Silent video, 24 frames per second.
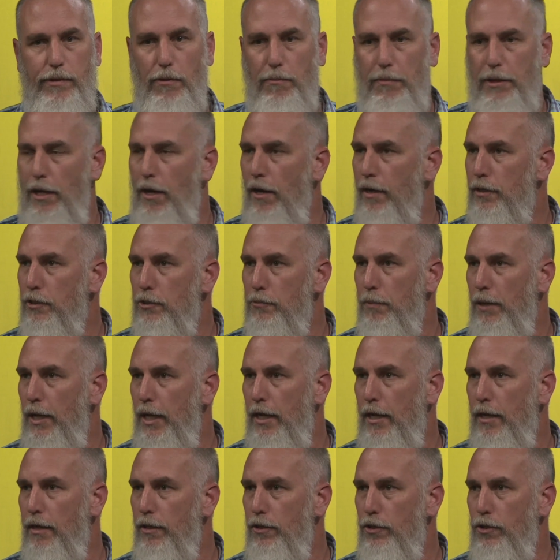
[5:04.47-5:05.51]
They'll be on
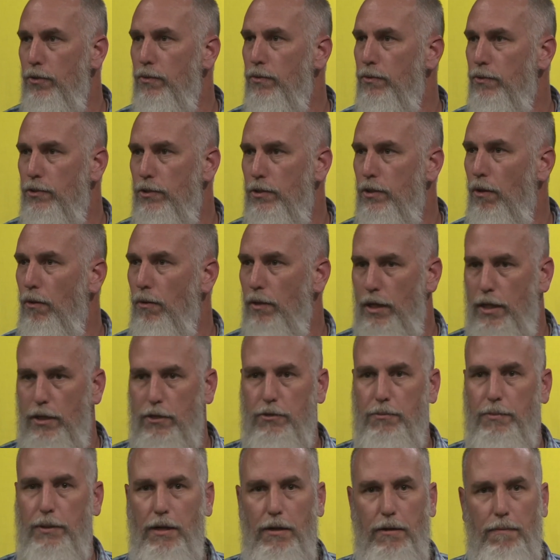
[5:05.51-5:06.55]
display and in use. The
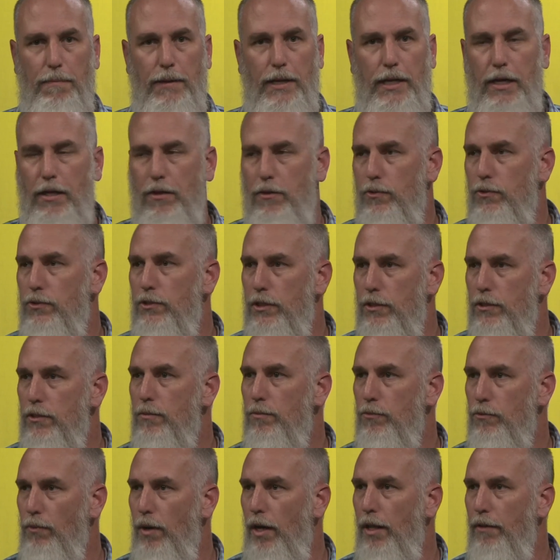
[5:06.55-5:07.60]
kids will be able to play on those
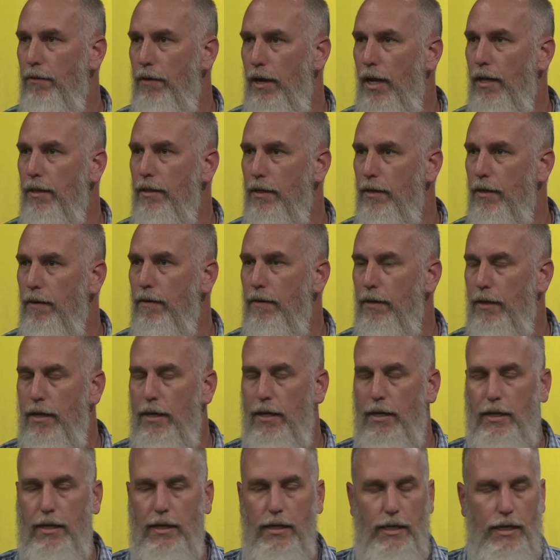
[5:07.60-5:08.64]
systems while they're out there.
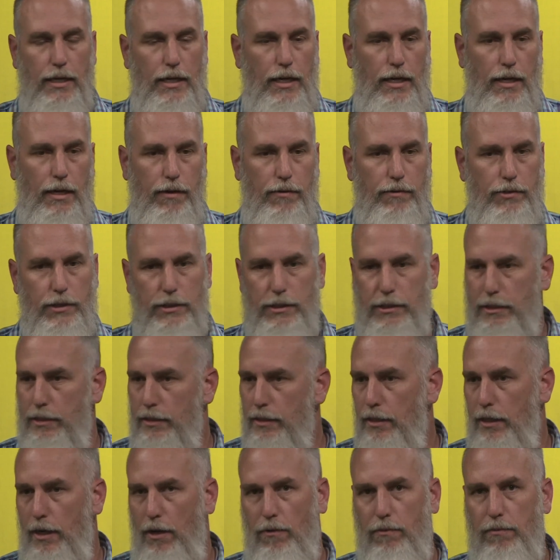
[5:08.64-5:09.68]

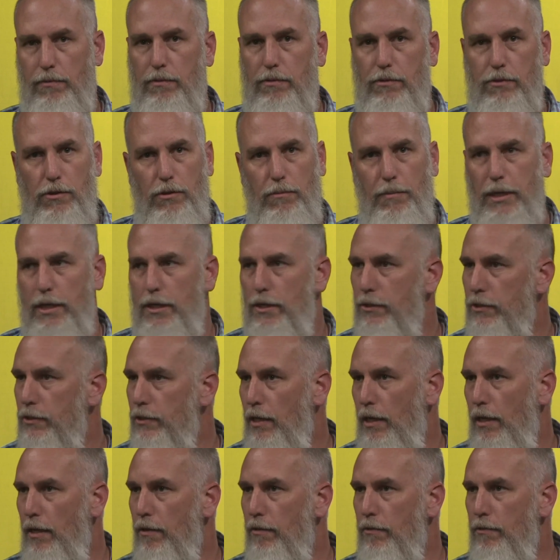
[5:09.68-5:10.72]
just,
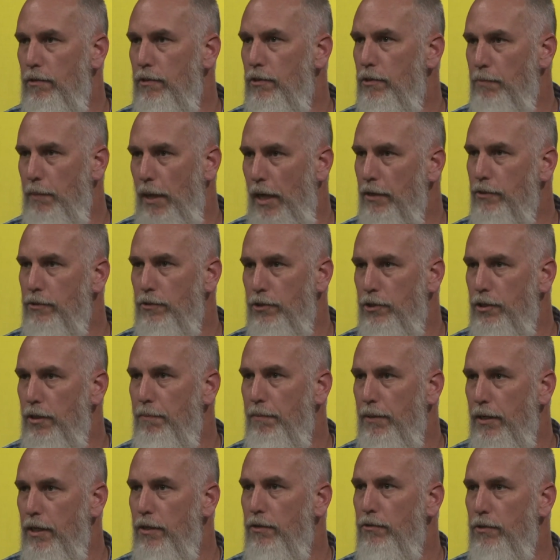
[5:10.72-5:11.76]
tremendous
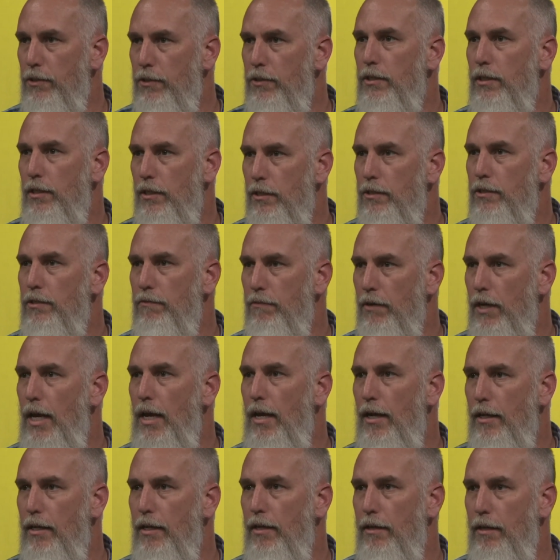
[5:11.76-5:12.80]
sponsorship and interest in this
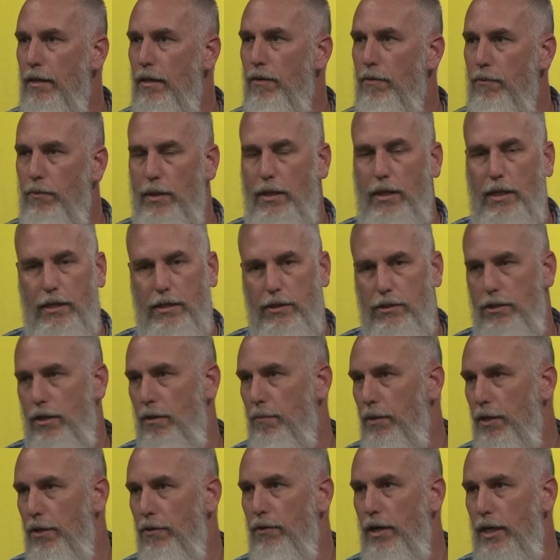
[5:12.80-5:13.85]
event. And we think it's
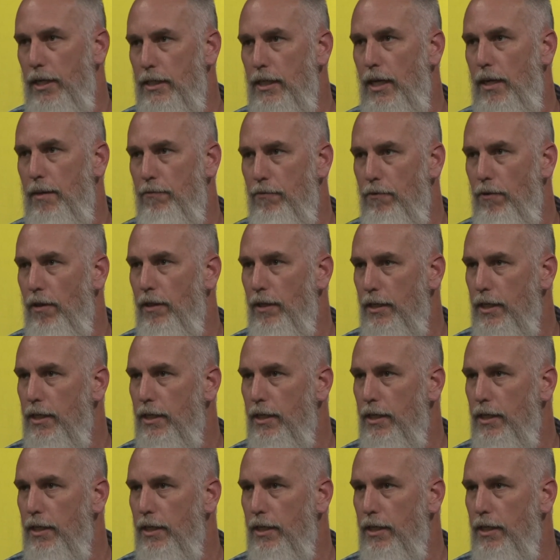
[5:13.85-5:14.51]
going to be a great time for